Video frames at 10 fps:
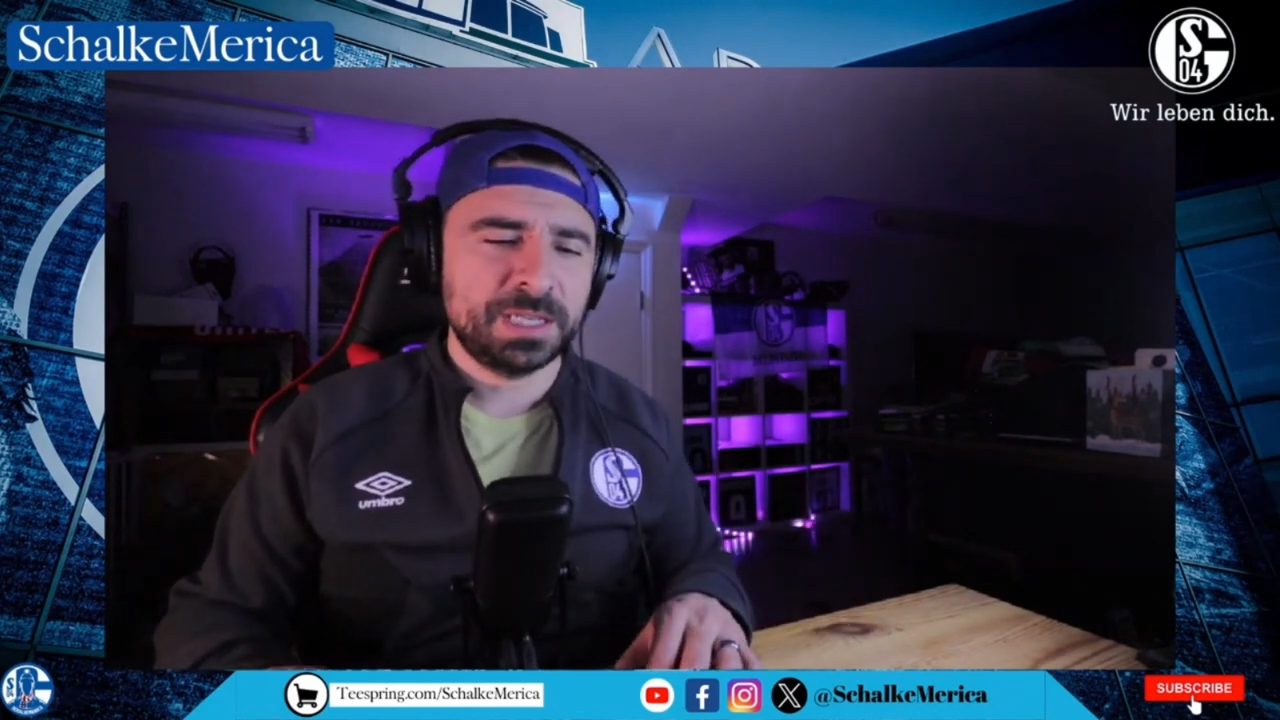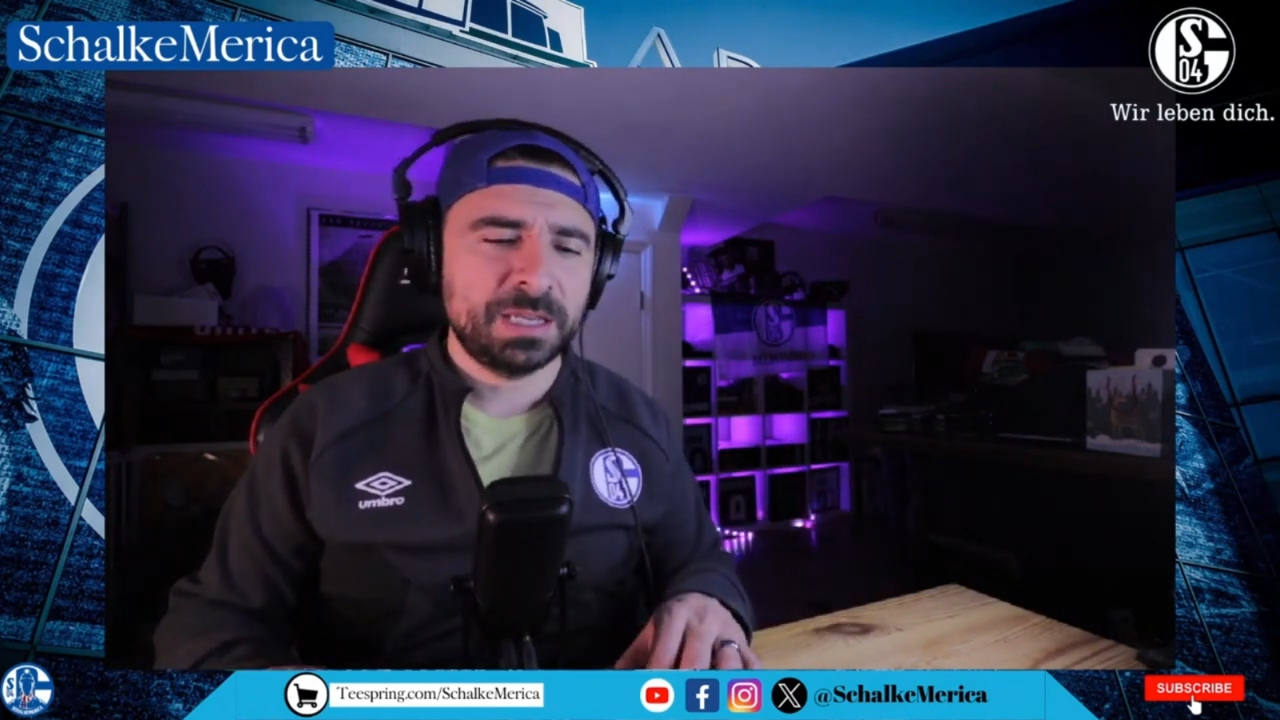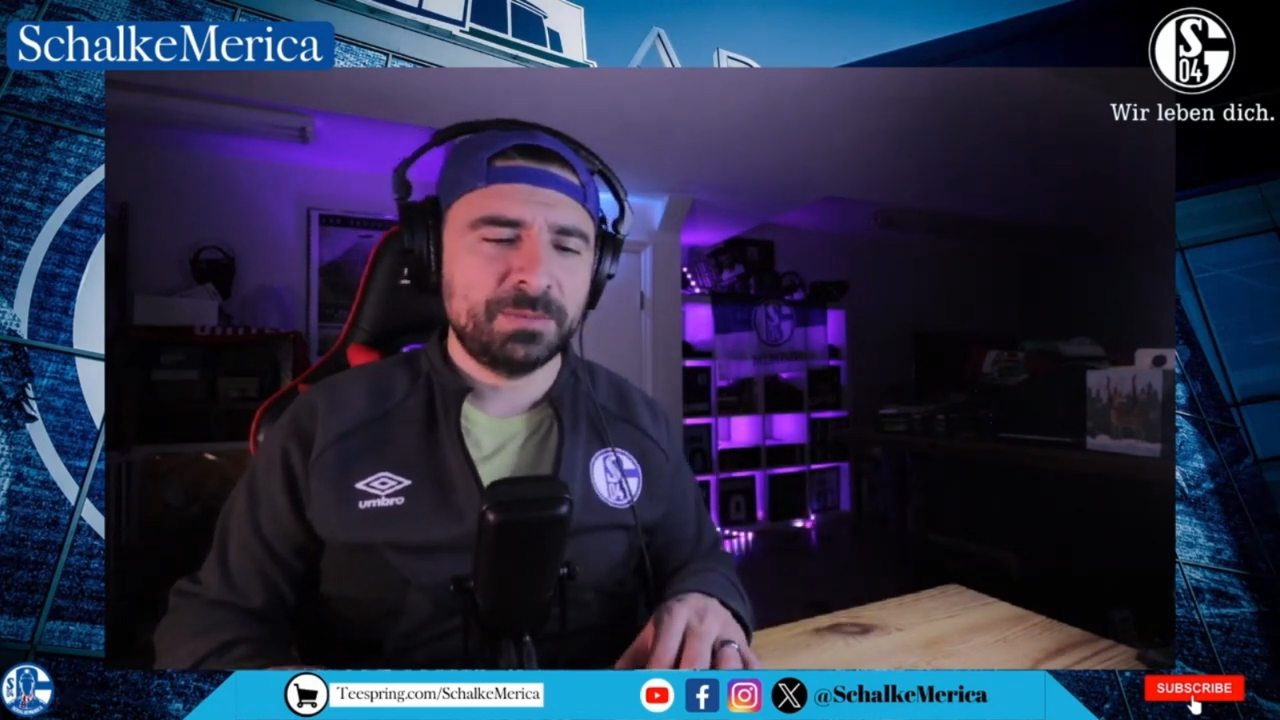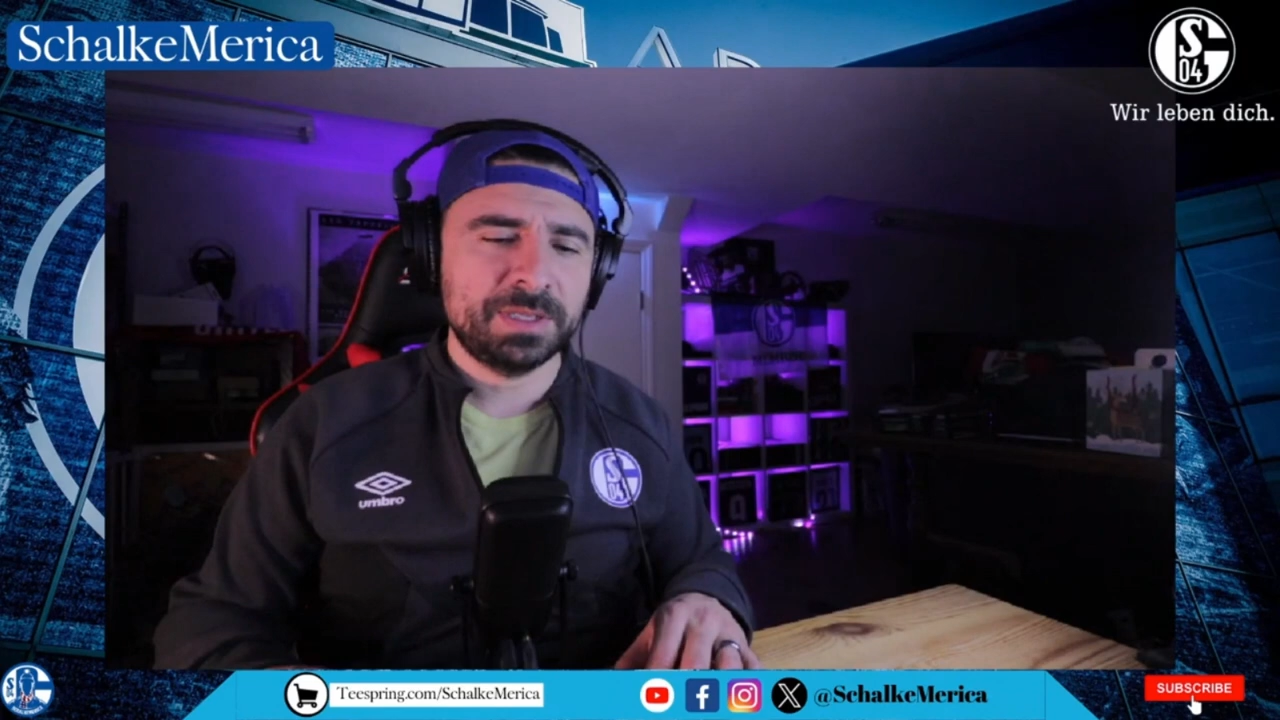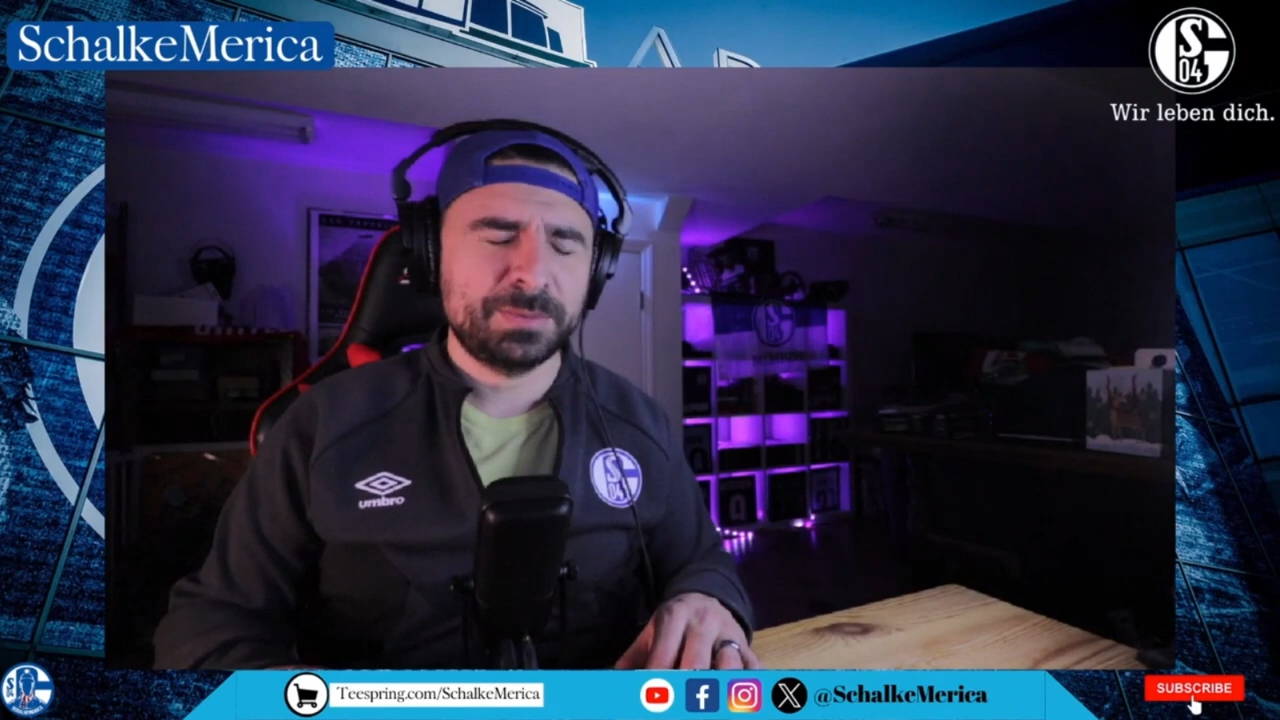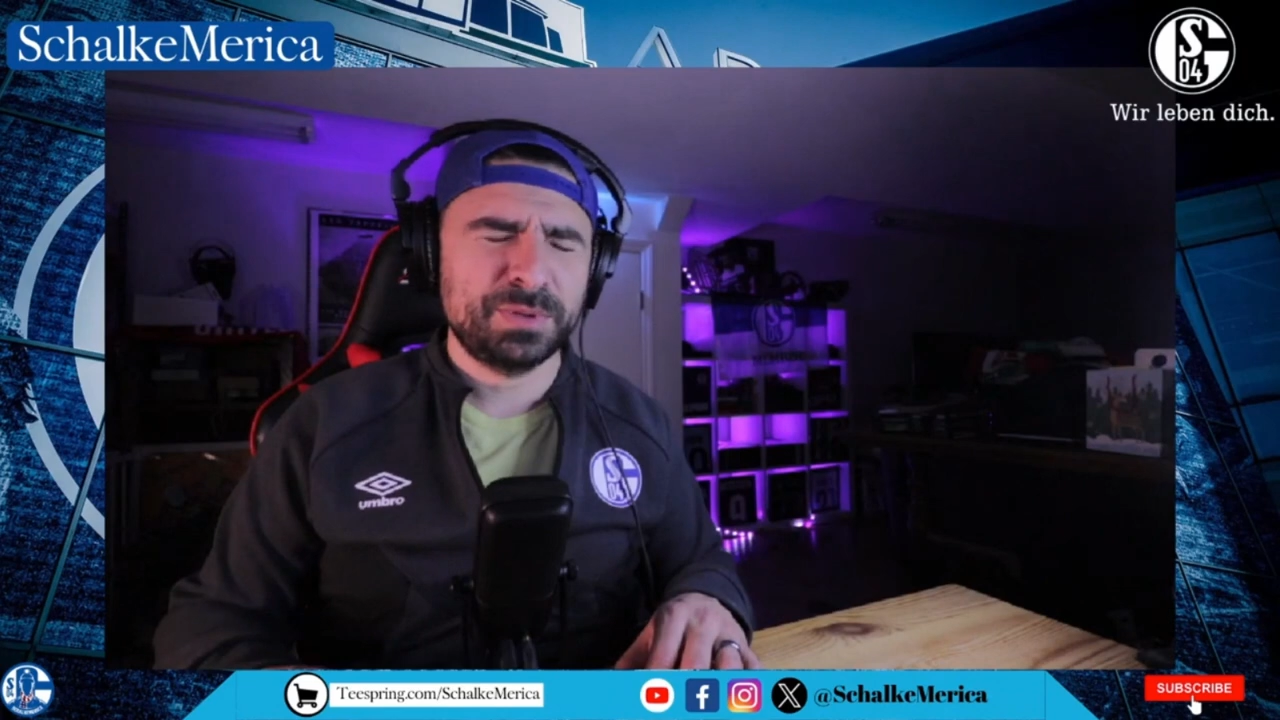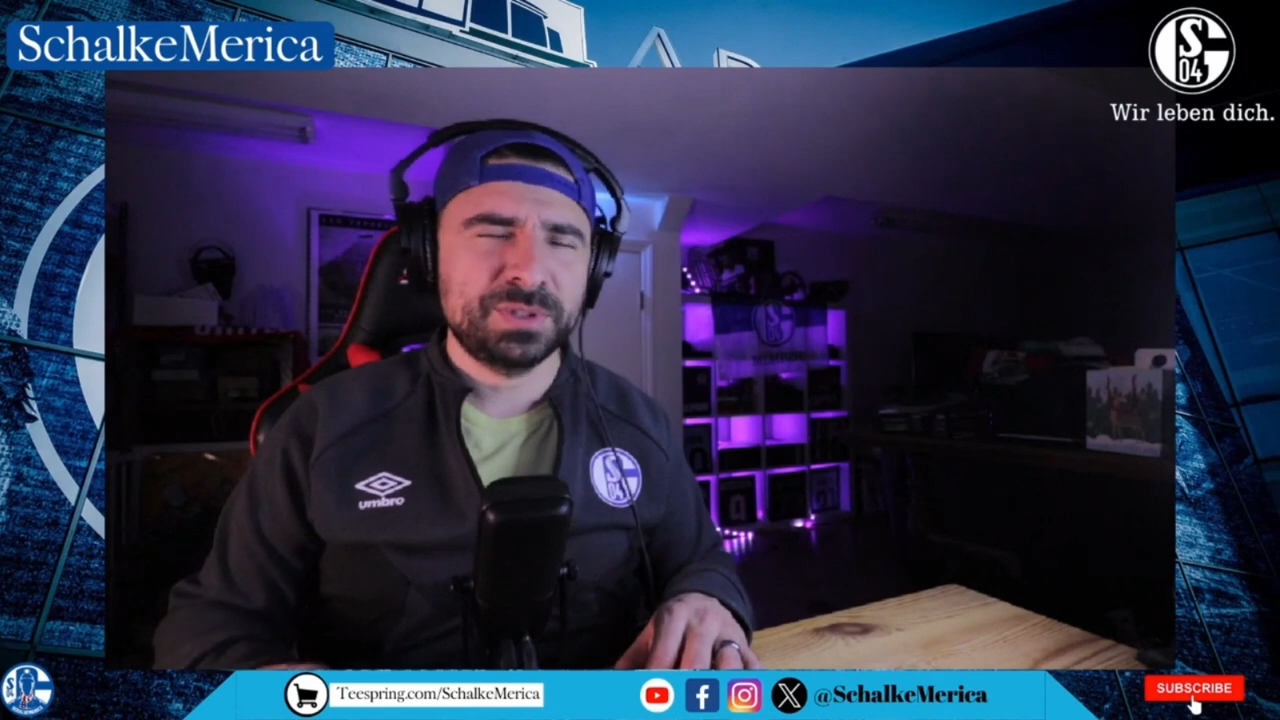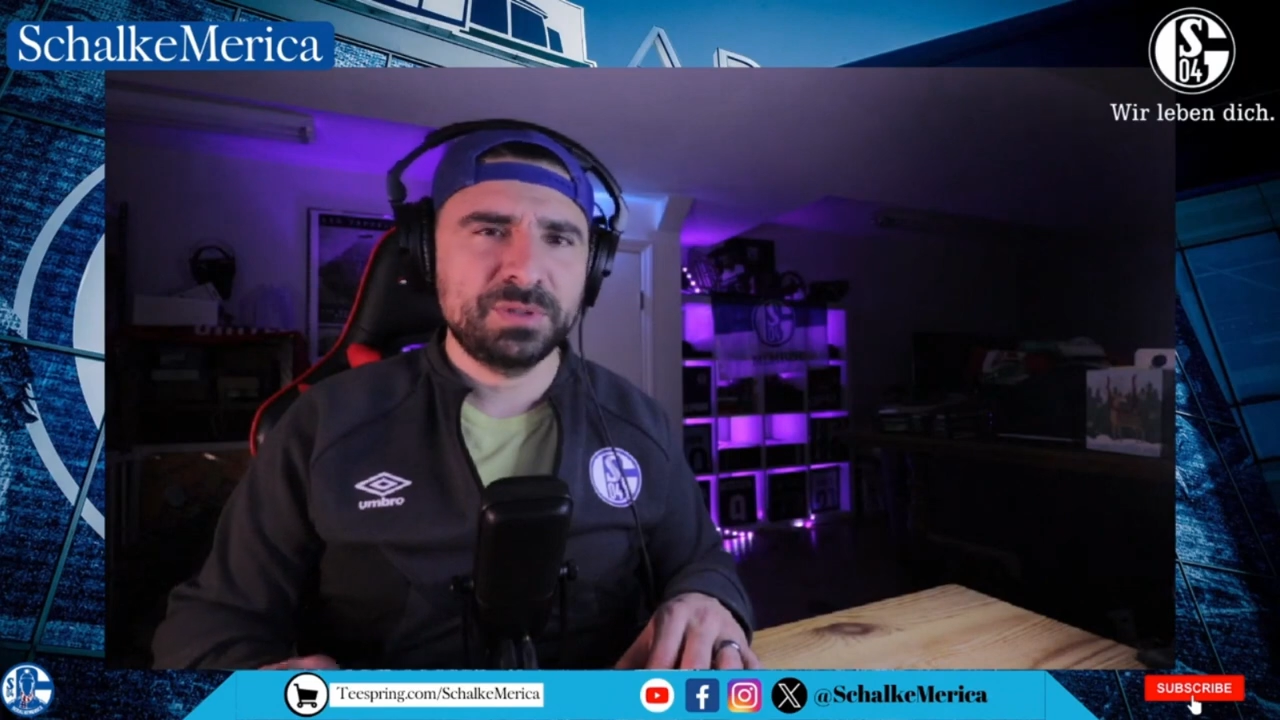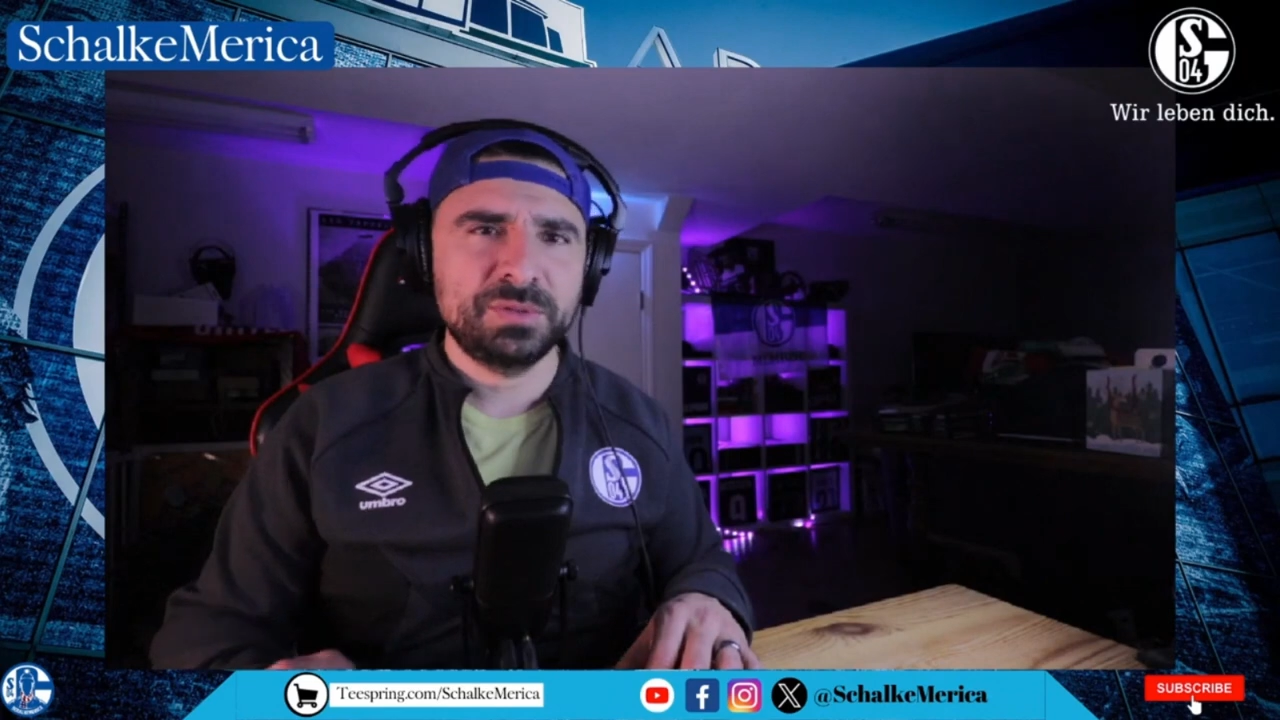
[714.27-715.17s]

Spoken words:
game as opposed